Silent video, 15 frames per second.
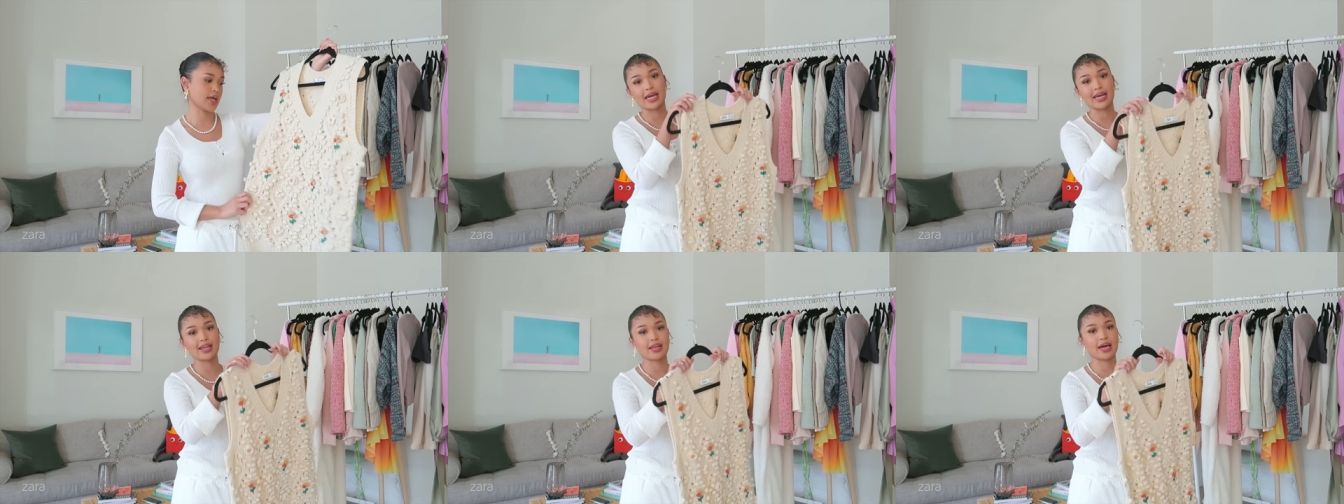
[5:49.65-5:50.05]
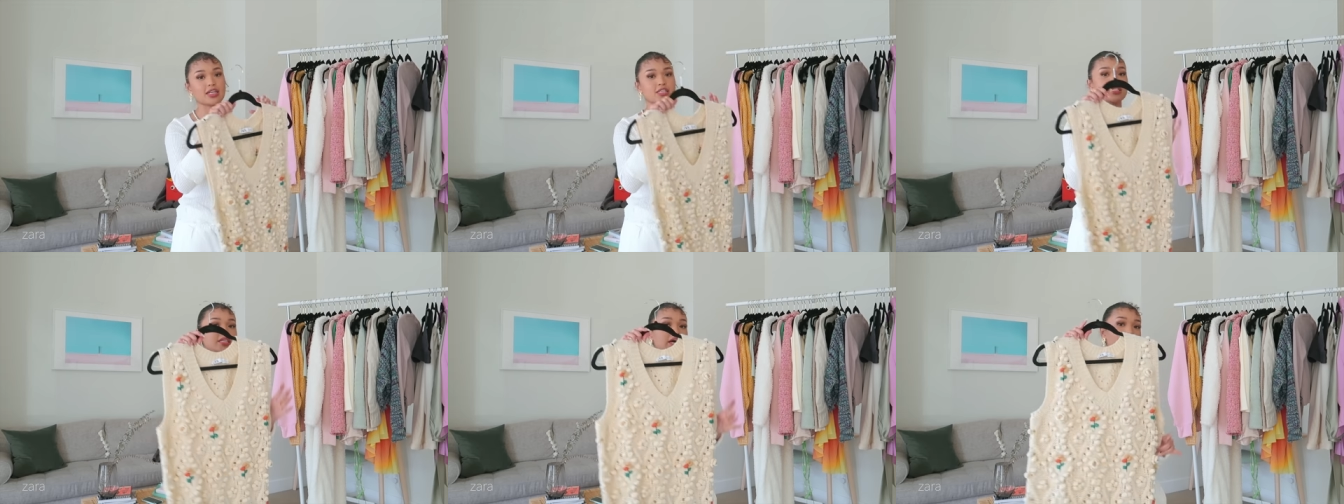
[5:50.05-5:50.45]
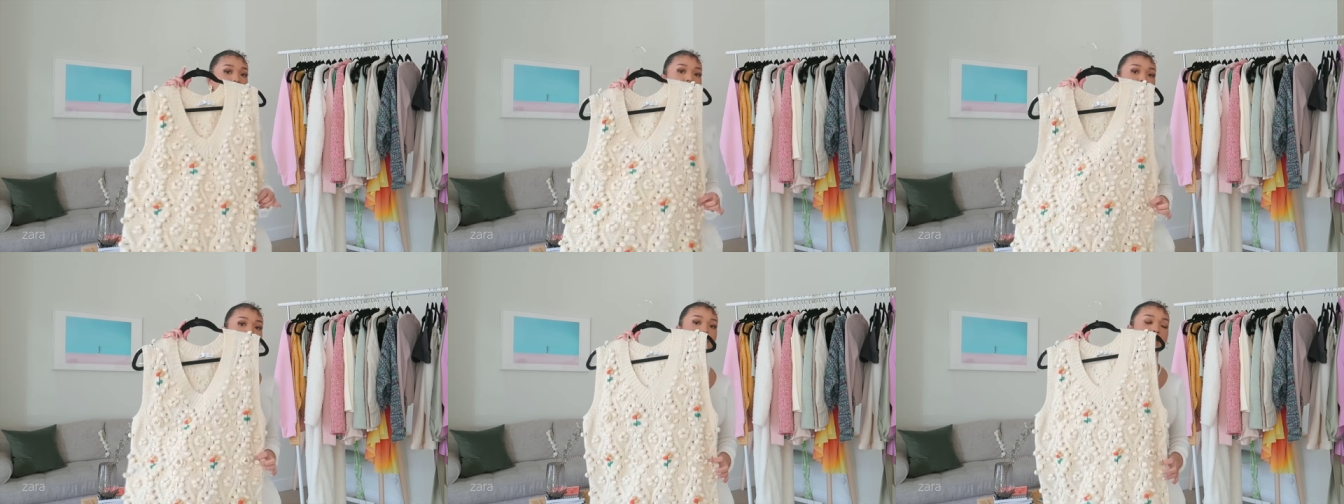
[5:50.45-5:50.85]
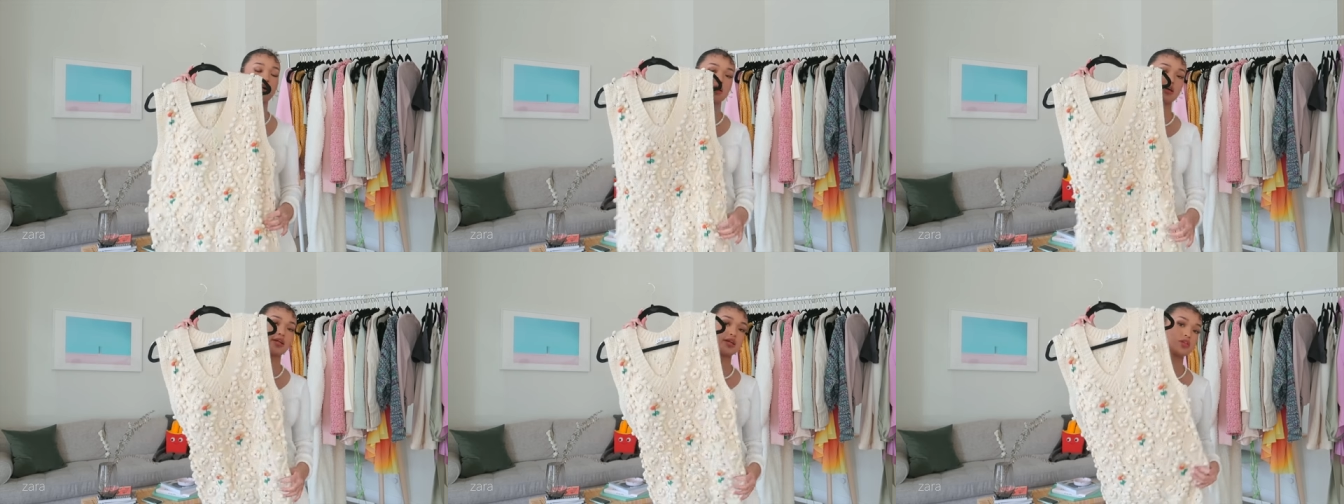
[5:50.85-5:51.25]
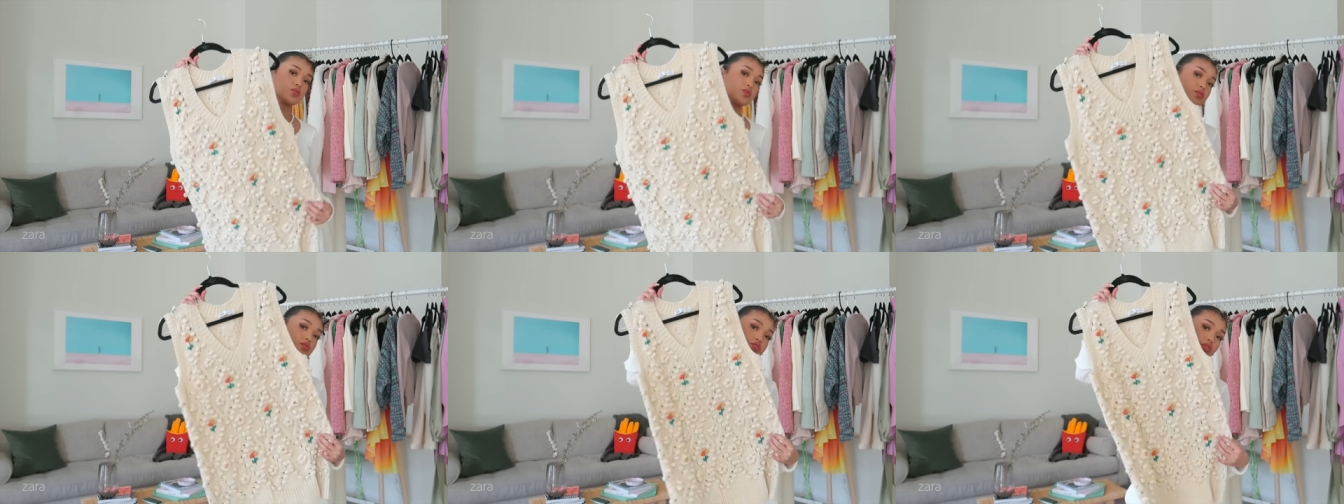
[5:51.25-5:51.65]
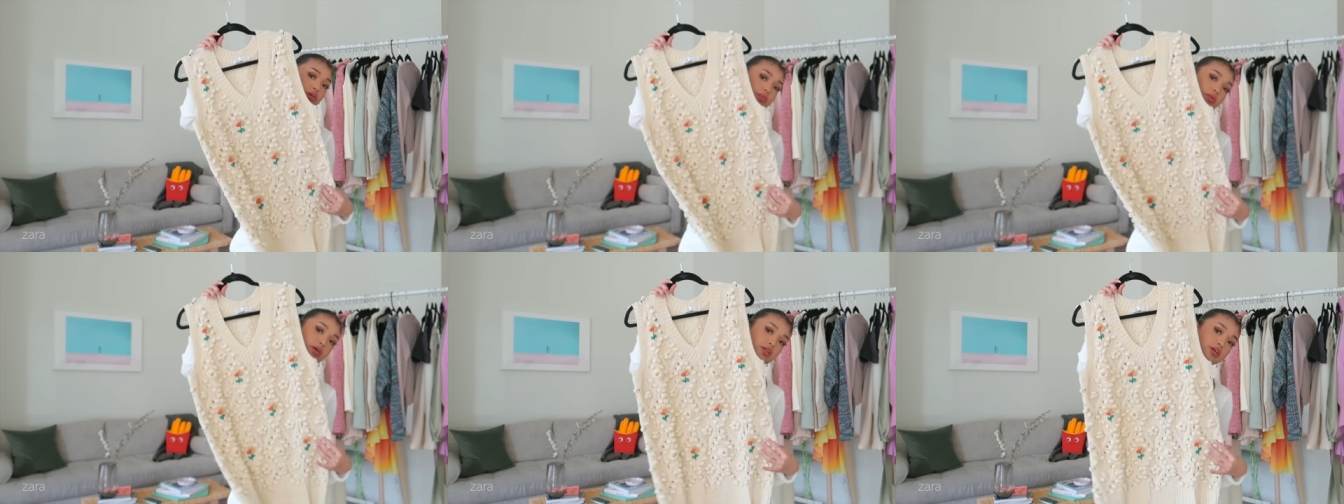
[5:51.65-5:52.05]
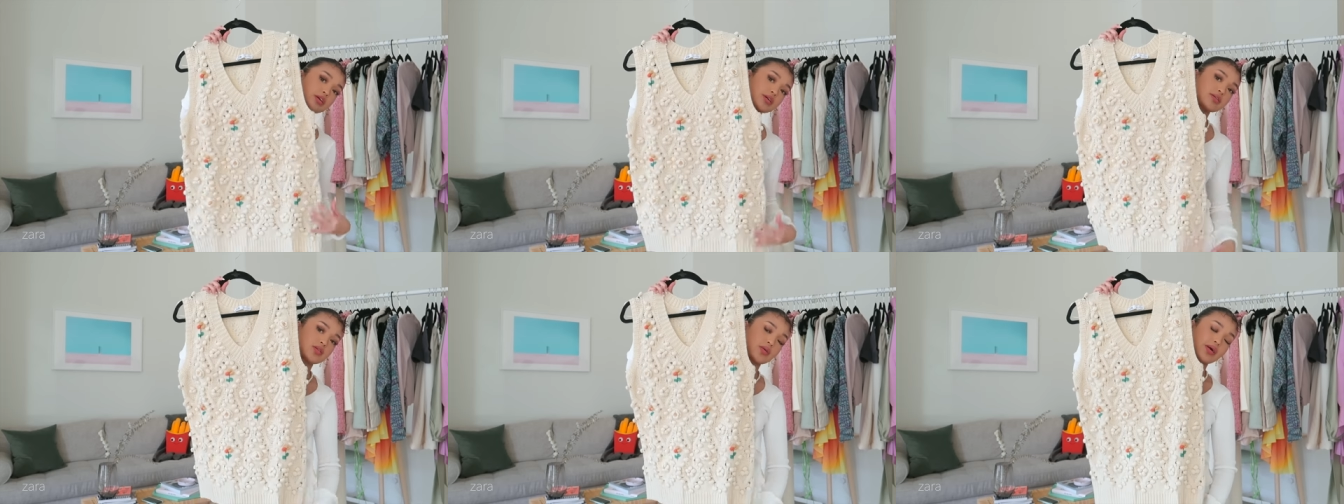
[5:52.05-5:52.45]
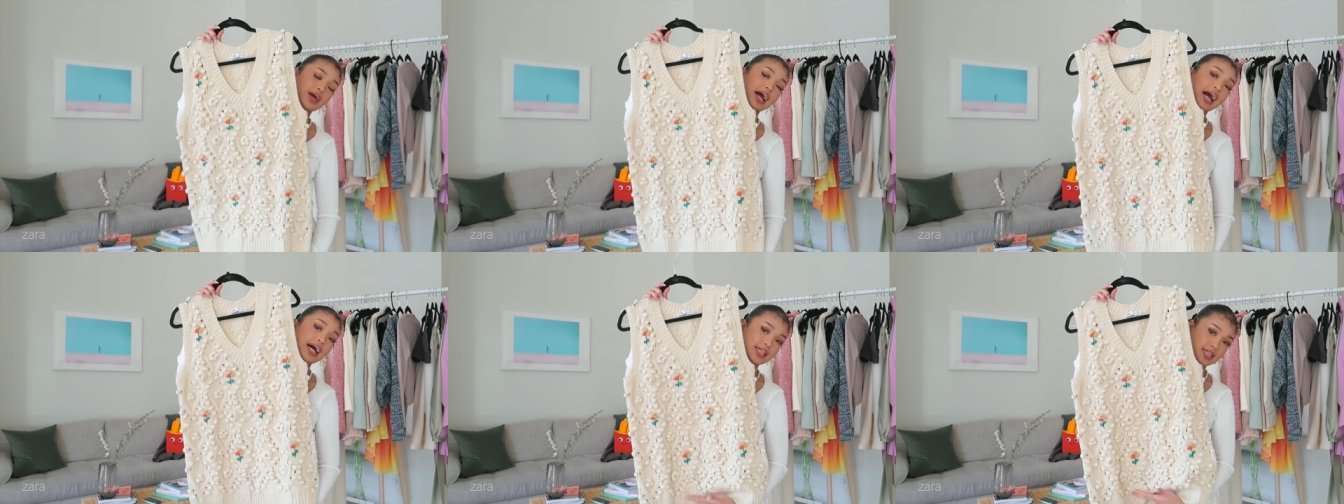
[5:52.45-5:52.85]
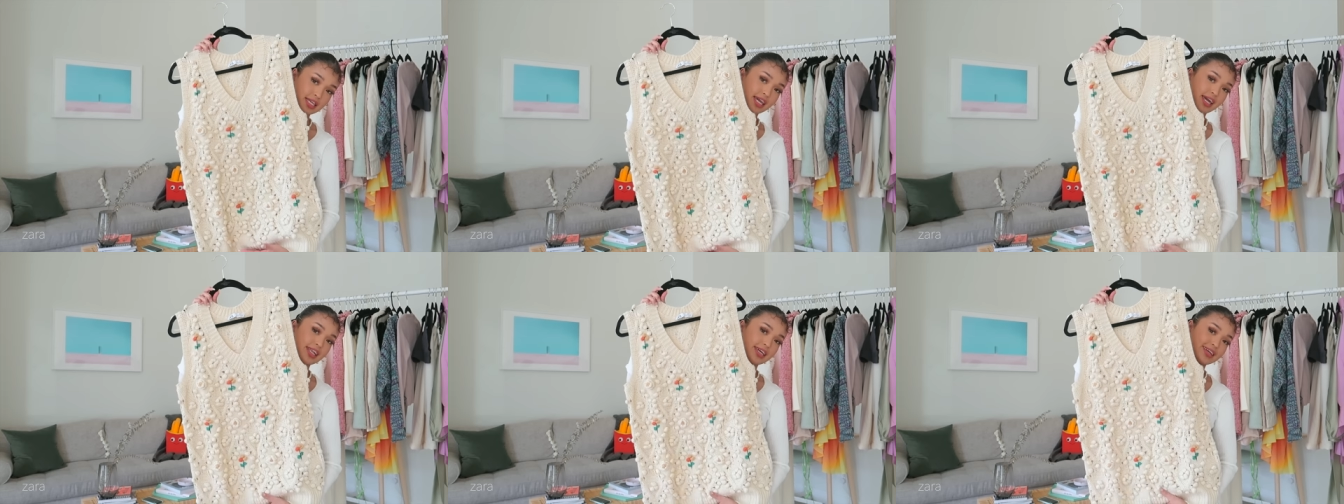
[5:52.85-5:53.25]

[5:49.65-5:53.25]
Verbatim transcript: And I just have to pair it into a streetwear look, so I had to get